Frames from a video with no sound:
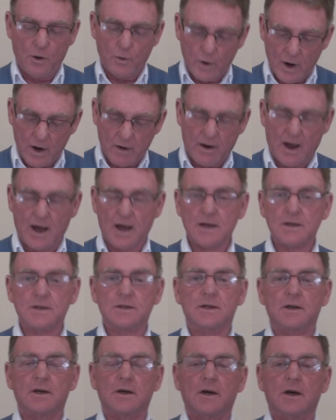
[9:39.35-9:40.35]

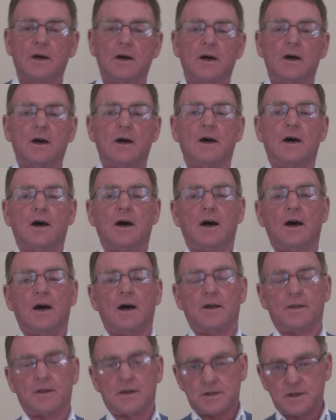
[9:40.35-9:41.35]
Whereas,
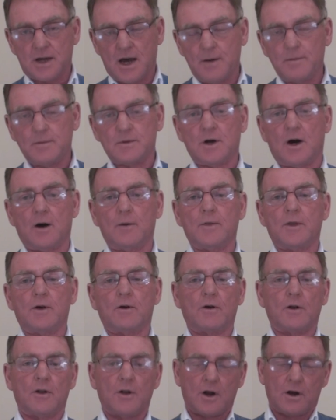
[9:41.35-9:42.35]
at the same time,
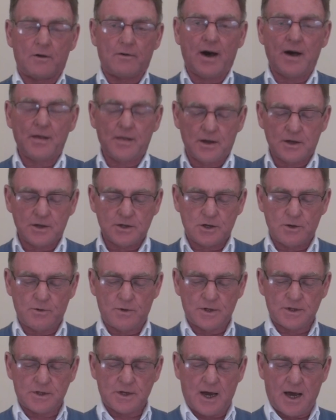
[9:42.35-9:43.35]
there are a lot of others
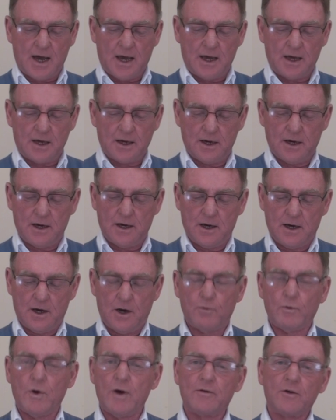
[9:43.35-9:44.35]
who are saying,
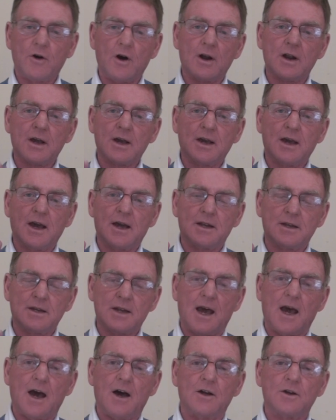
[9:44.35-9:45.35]
we've got to get
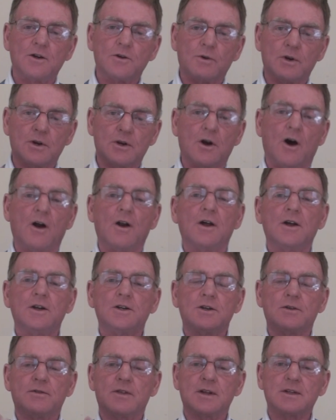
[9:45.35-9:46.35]
down to a
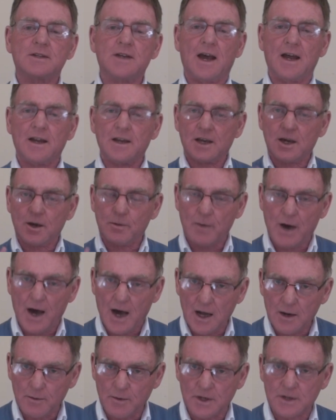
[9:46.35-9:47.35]
knowledge of the 10
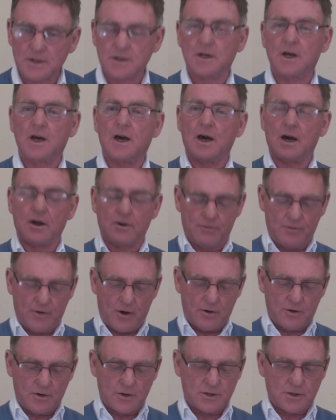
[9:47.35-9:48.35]
Commandments and
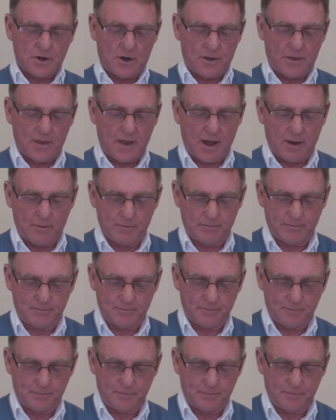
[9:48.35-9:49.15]
focus on them.